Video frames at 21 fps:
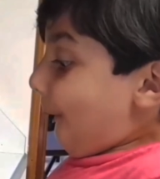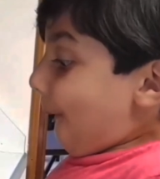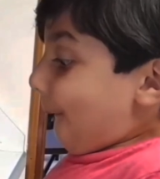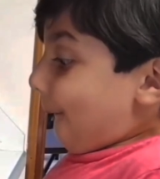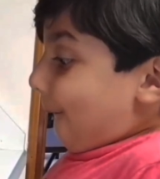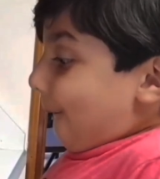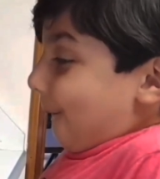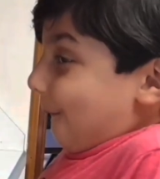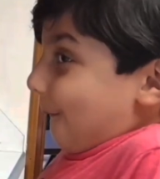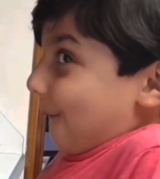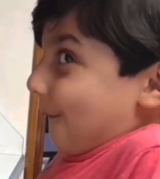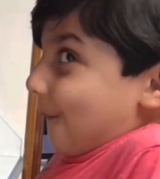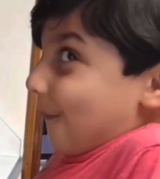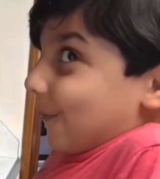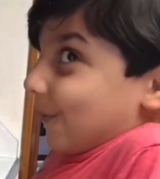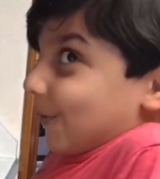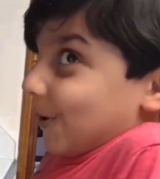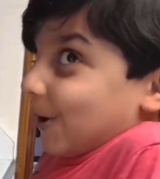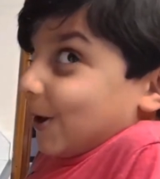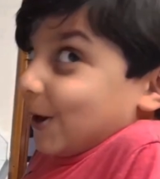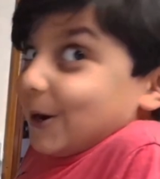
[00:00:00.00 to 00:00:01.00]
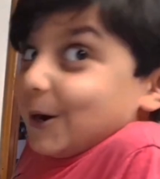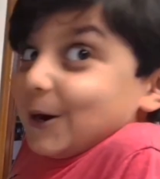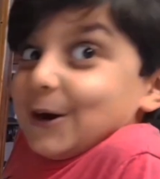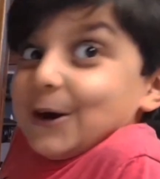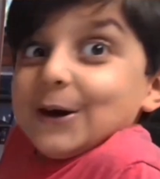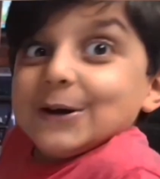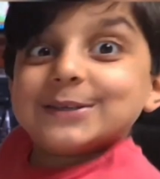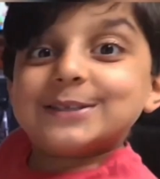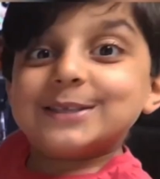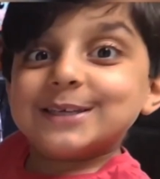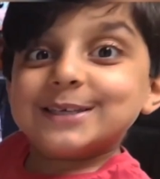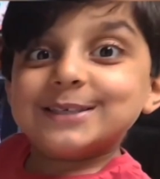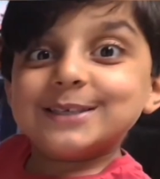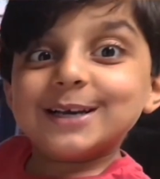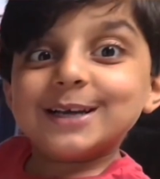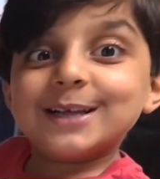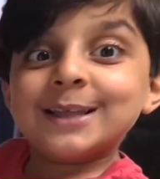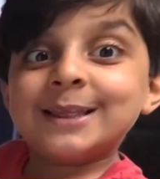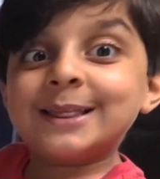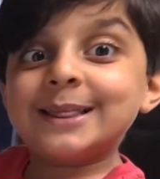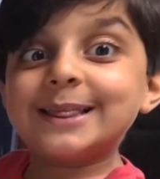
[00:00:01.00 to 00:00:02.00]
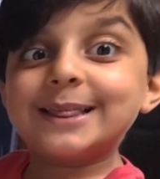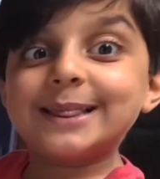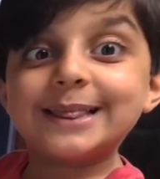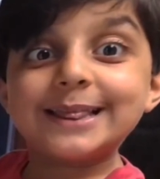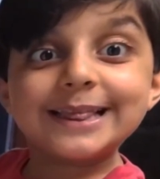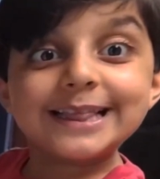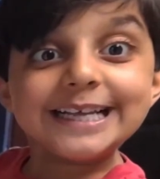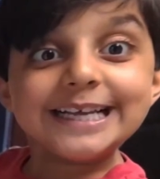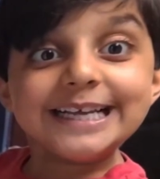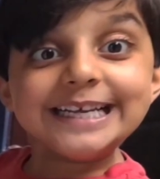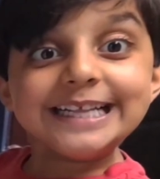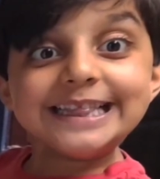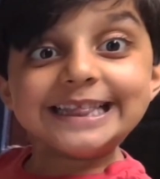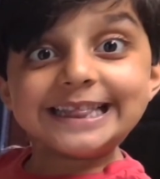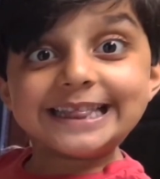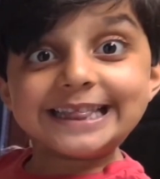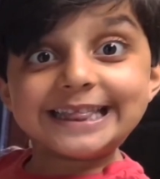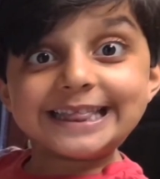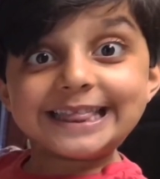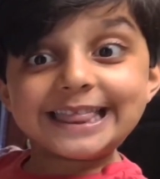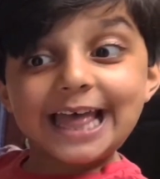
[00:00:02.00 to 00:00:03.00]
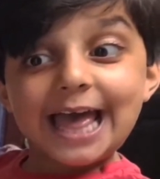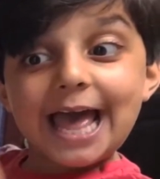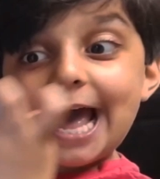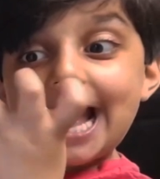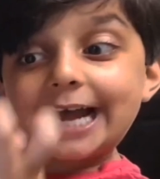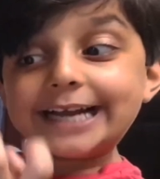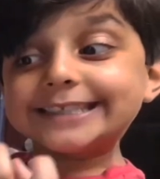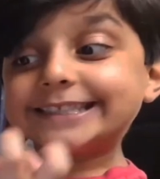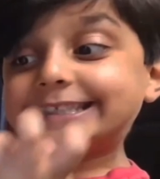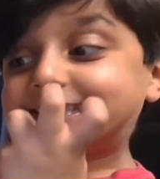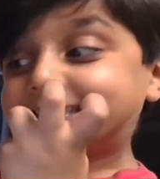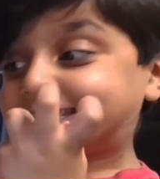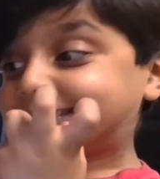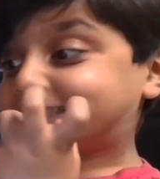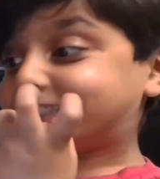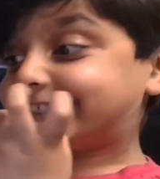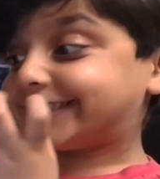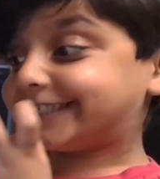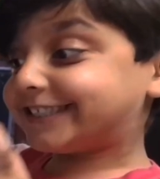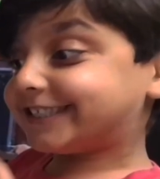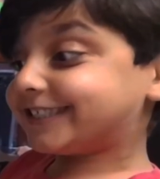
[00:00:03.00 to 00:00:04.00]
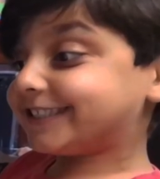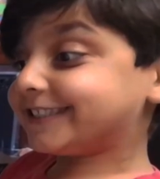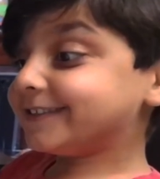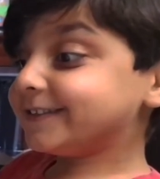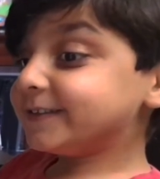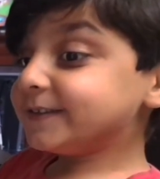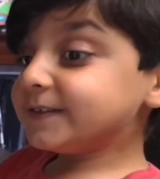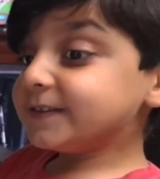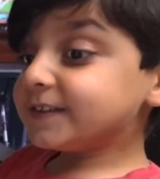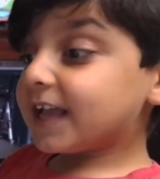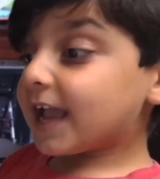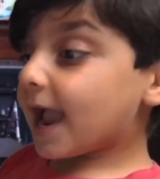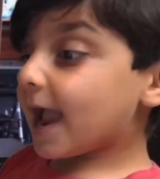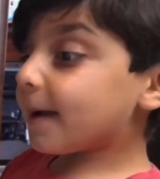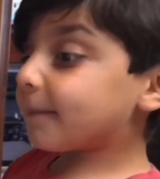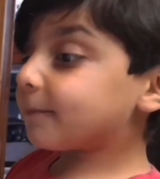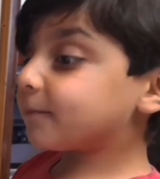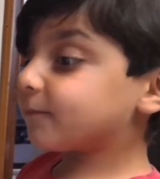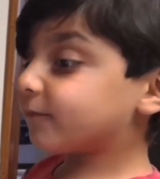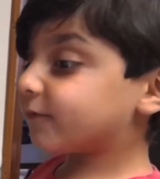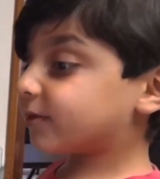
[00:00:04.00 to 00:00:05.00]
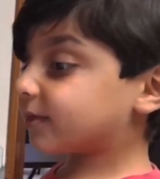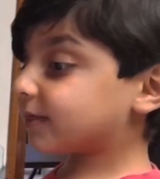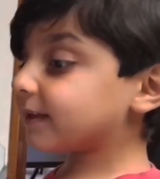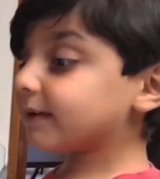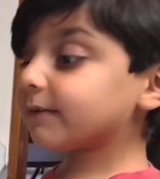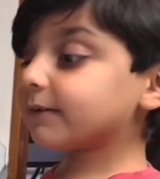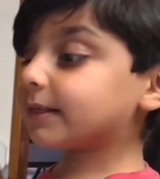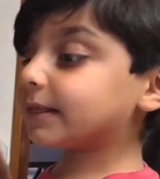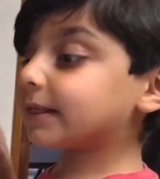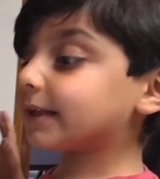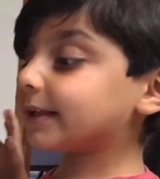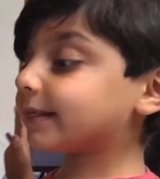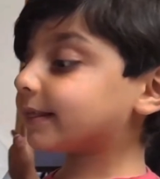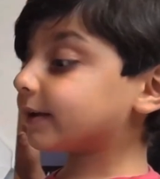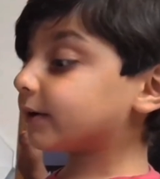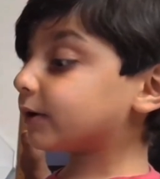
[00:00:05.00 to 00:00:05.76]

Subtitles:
Whoa, did you see that? I'm seriously